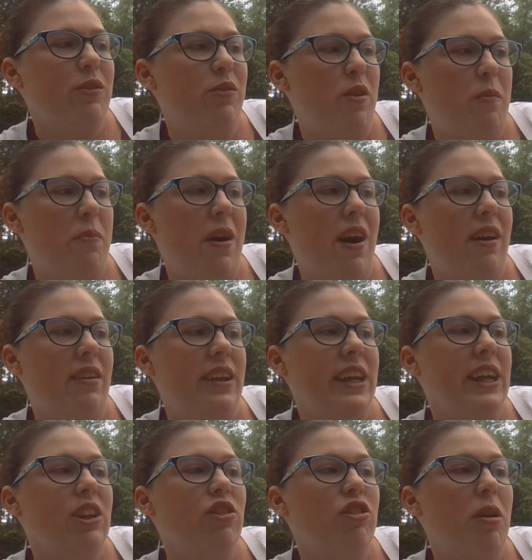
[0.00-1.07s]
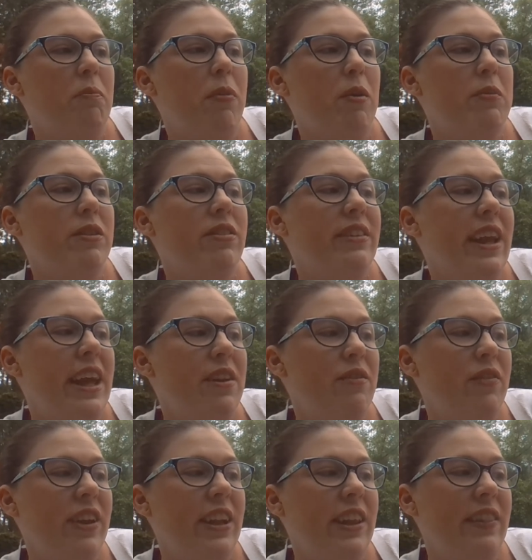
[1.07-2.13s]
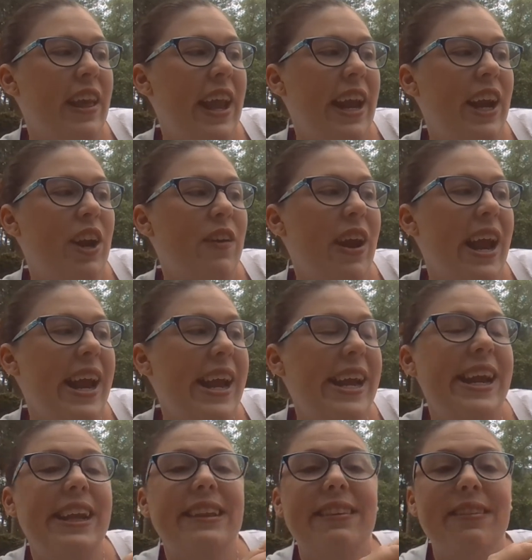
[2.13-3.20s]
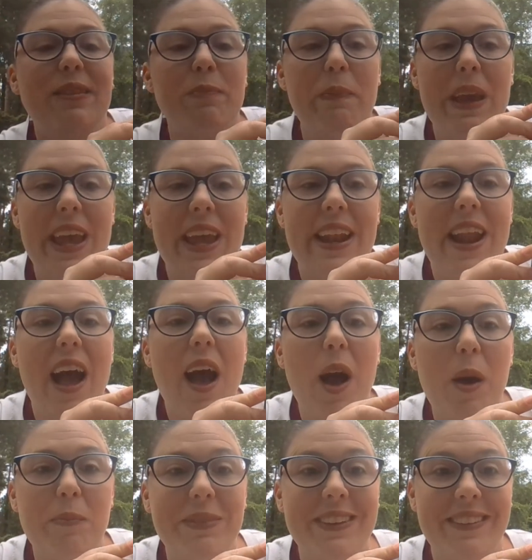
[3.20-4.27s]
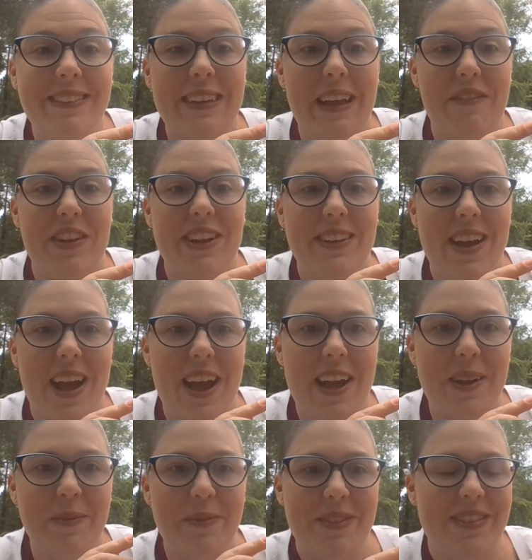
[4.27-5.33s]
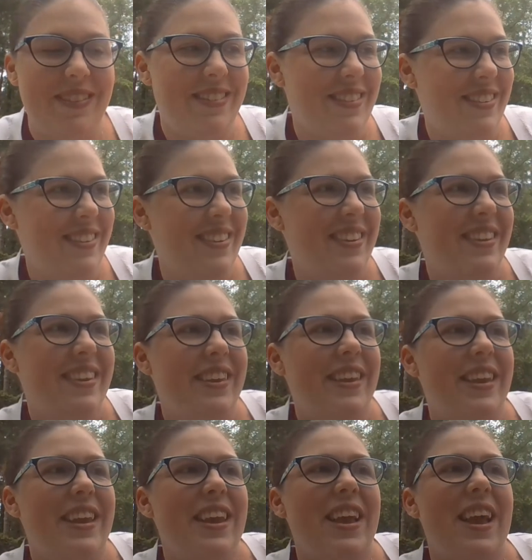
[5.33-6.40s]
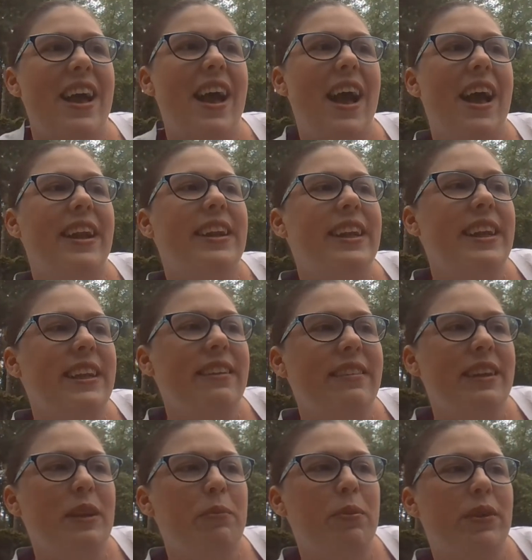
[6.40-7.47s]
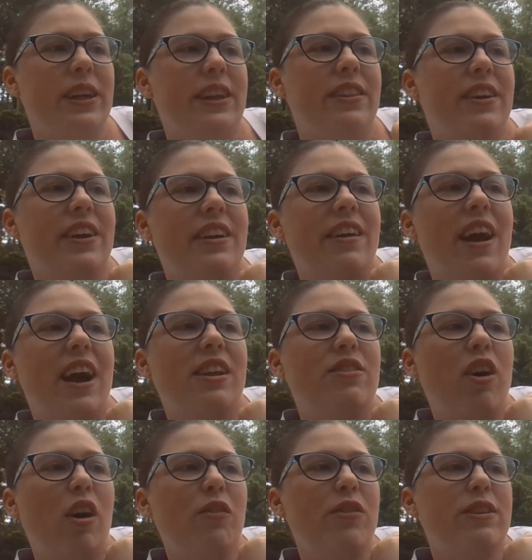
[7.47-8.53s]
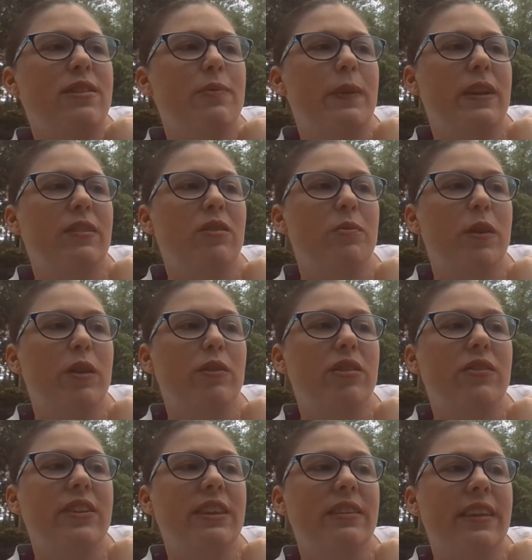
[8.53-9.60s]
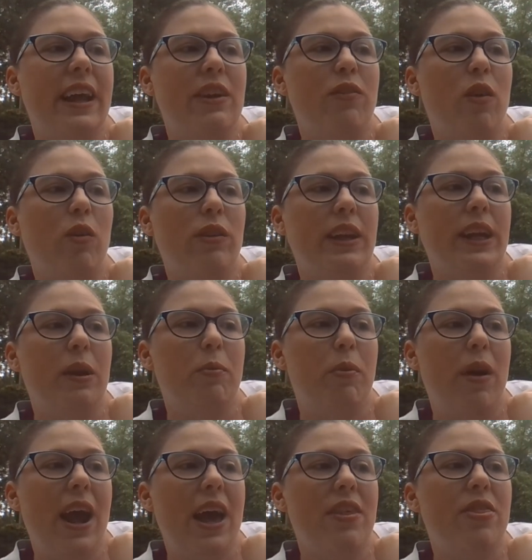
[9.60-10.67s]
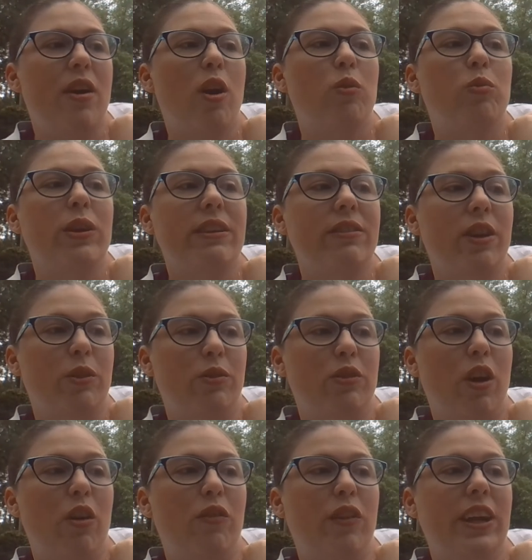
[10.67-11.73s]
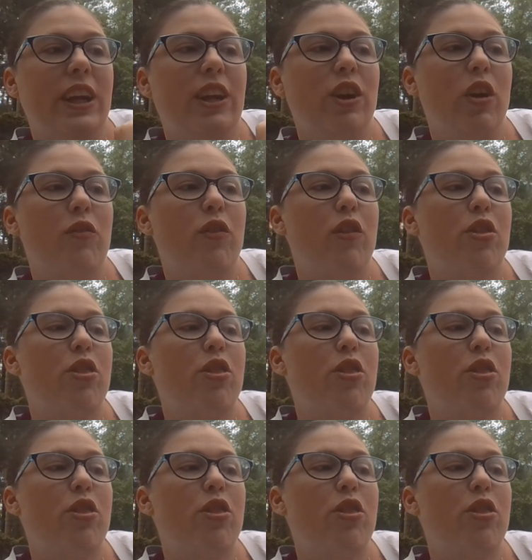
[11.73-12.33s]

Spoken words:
football. It can jump almost 10 feet in the air and spin up to 7 times. An easy breather. A dolphin spends most of its life holding a breath. A Risso's dolphin can go for